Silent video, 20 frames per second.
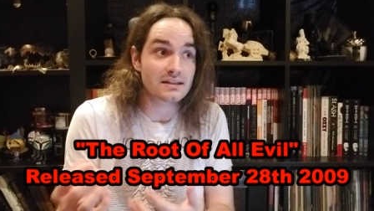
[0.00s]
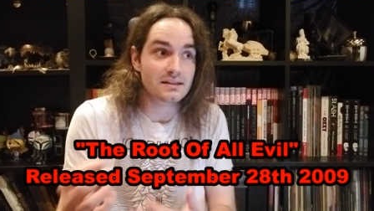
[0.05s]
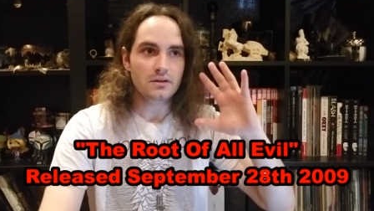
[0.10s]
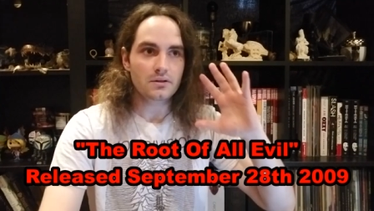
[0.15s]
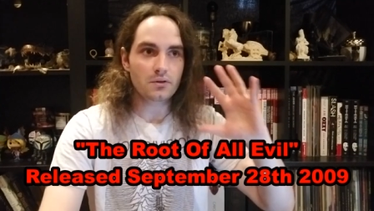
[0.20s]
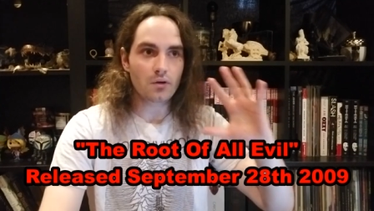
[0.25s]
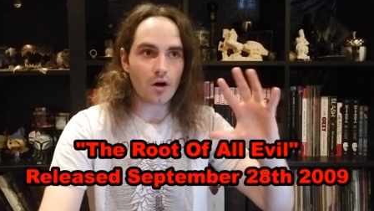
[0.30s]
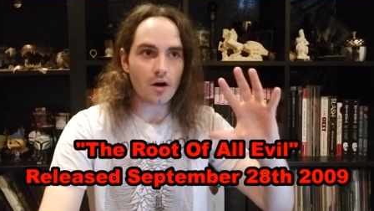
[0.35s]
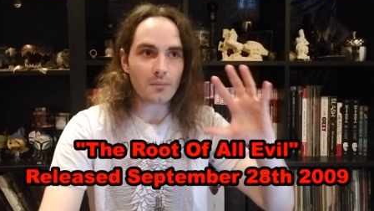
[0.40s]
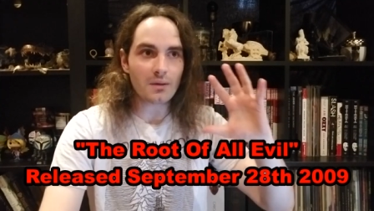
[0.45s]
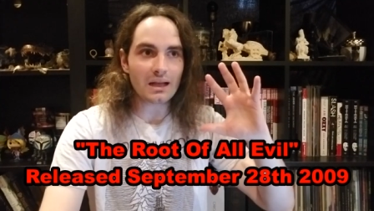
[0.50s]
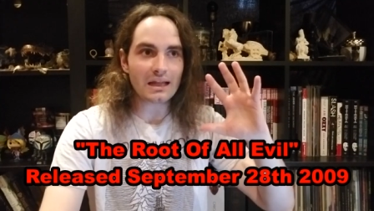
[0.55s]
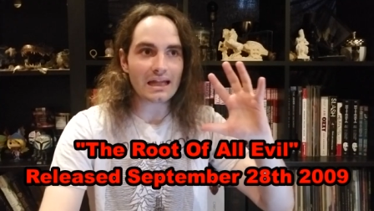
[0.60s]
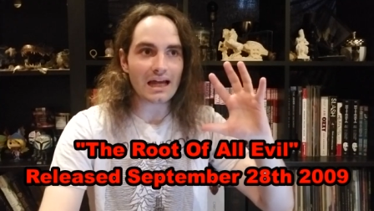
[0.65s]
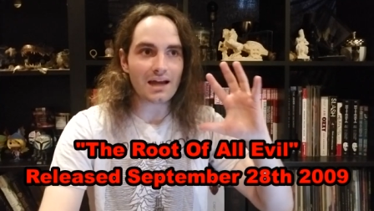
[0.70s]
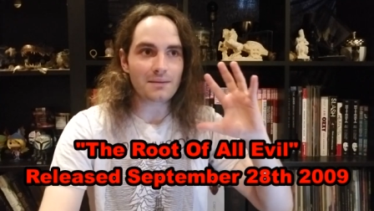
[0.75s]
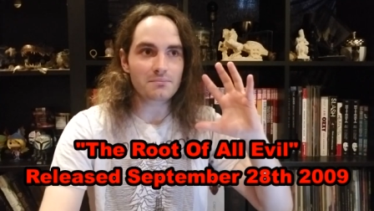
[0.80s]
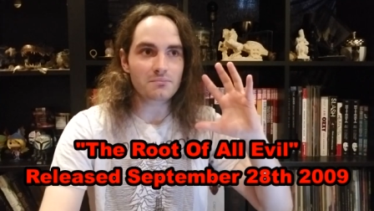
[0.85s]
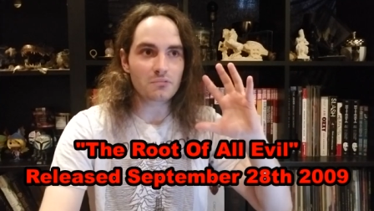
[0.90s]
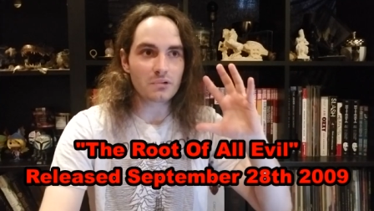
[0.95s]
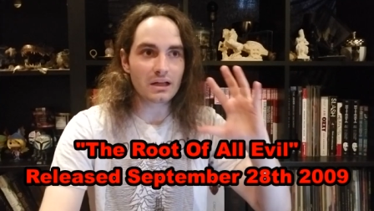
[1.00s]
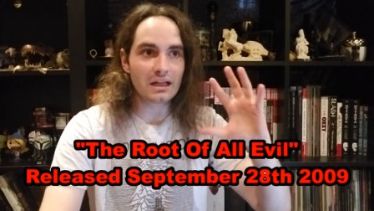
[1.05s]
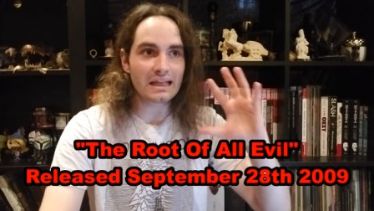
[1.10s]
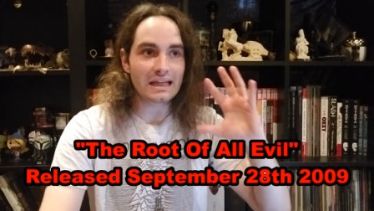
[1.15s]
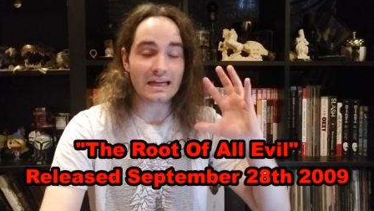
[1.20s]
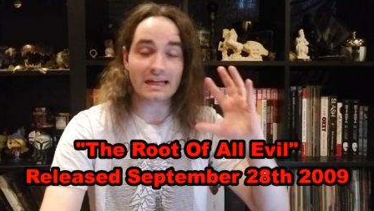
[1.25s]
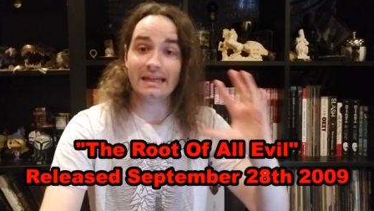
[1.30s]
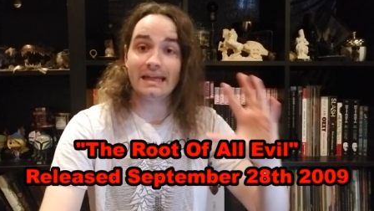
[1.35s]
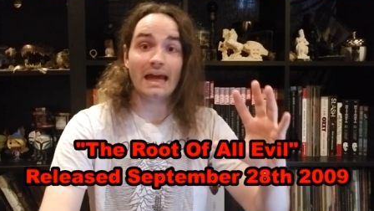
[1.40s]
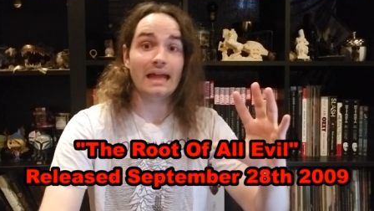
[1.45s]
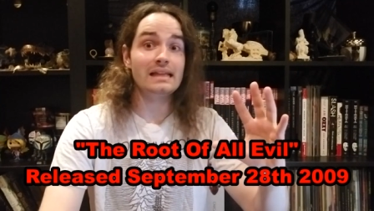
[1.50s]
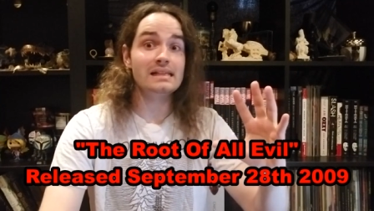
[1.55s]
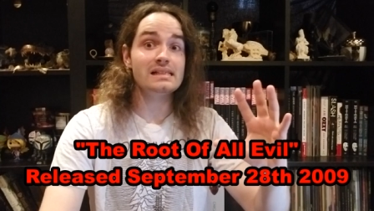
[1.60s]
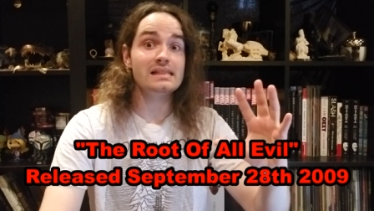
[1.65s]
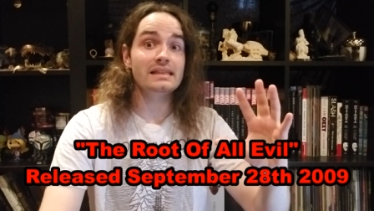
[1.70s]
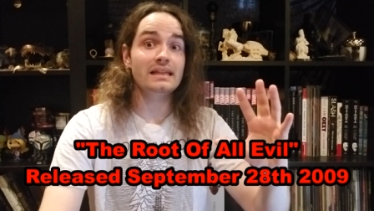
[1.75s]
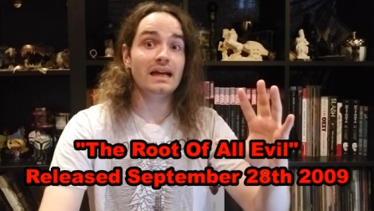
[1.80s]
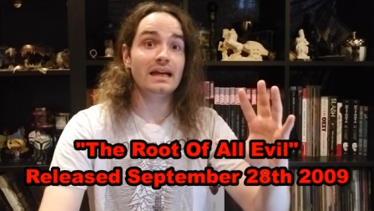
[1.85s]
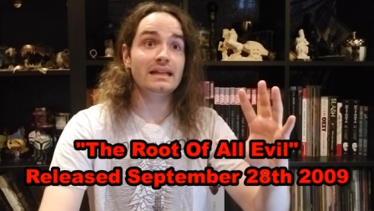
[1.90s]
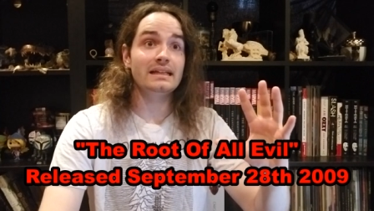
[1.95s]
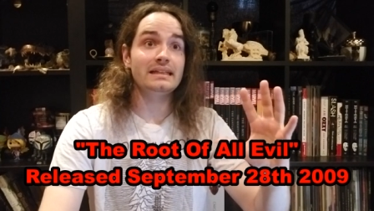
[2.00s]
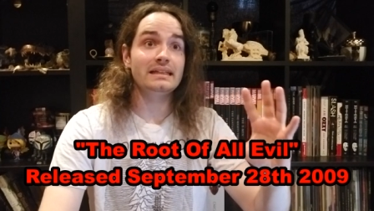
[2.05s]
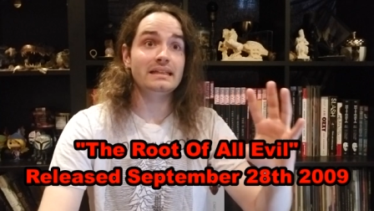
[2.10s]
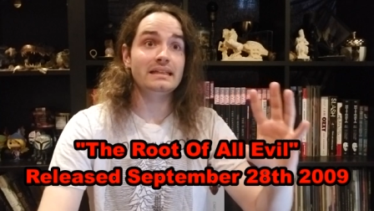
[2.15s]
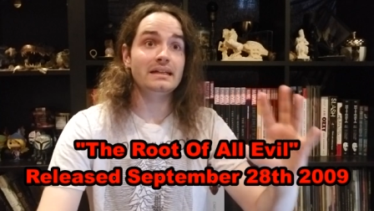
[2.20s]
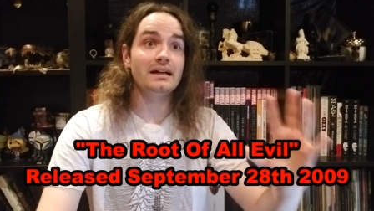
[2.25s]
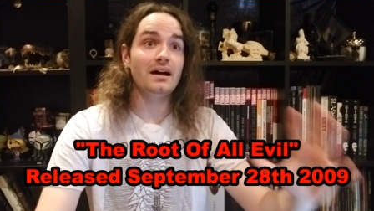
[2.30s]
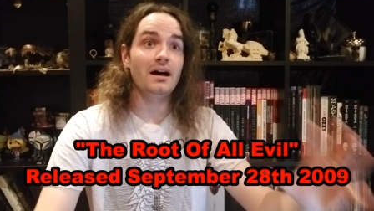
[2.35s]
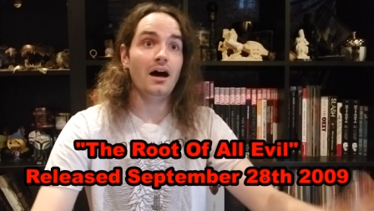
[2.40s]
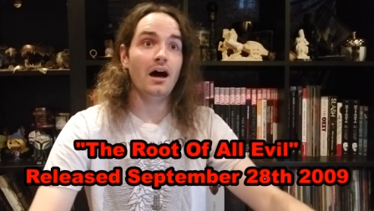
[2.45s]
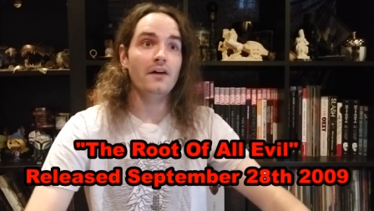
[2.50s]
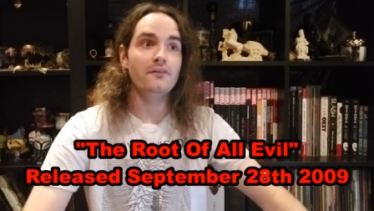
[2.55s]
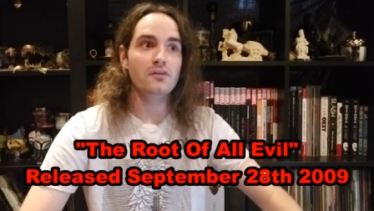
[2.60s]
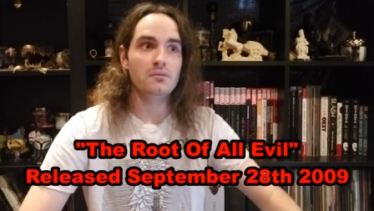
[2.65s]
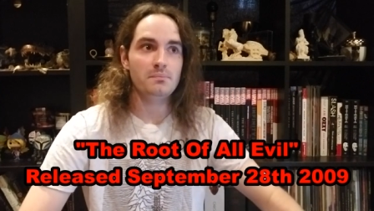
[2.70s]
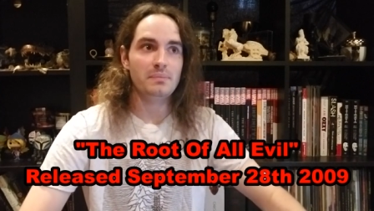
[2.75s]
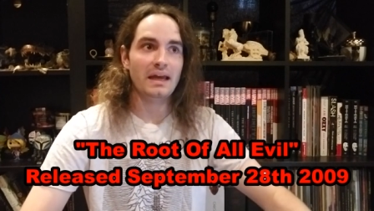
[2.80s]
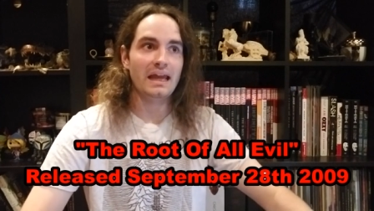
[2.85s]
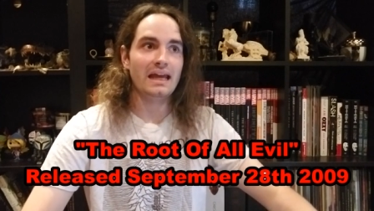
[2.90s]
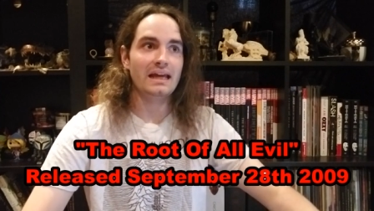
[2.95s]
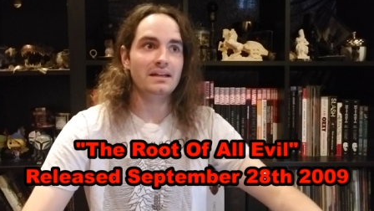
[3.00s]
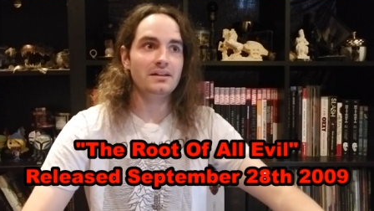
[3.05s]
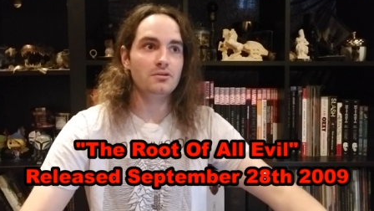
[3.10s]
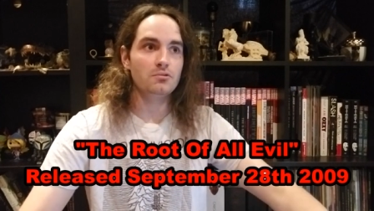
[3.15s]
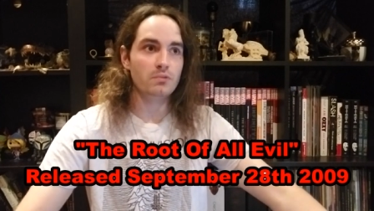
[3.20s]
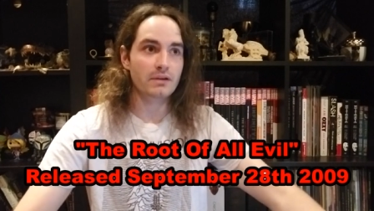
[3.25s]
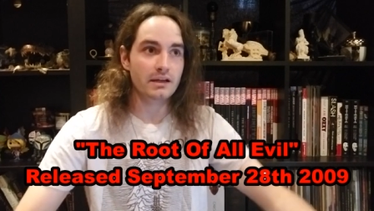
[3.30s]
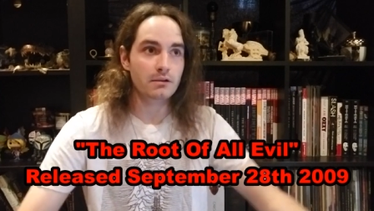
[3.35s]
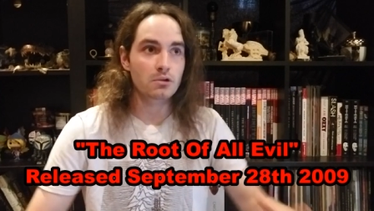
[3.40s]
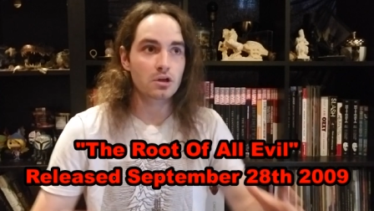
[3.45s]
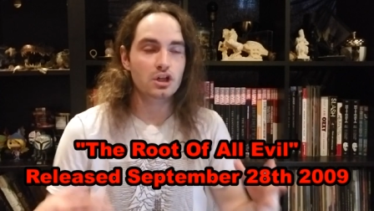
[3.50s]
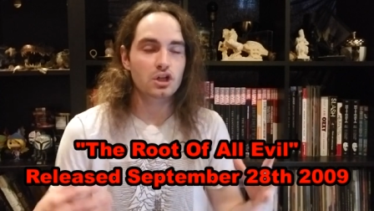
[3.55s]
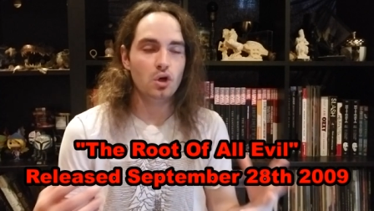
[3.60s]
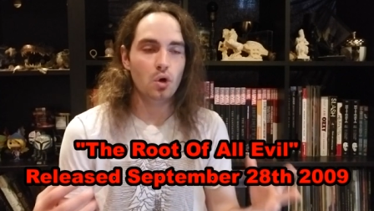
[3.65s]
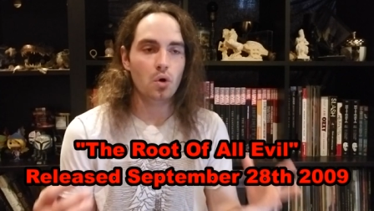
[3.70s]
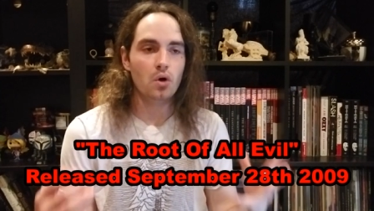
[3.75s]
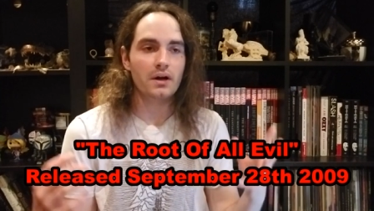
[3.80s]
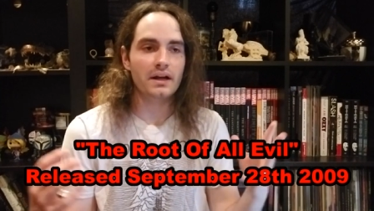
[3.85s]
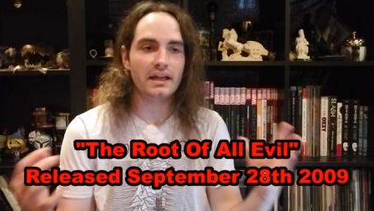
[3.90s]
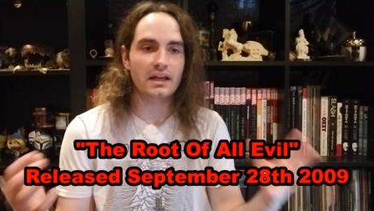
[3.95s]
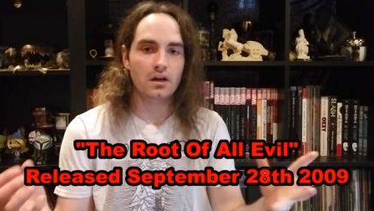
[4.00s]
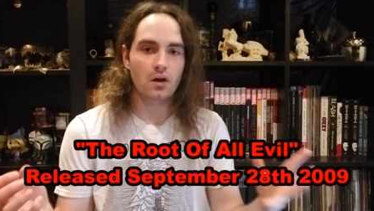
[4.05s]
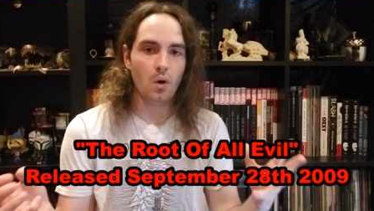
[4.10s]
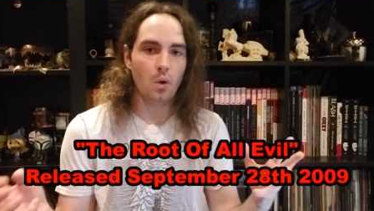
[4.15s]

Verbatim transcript: Normally, I'm really against the idea of a band re-recording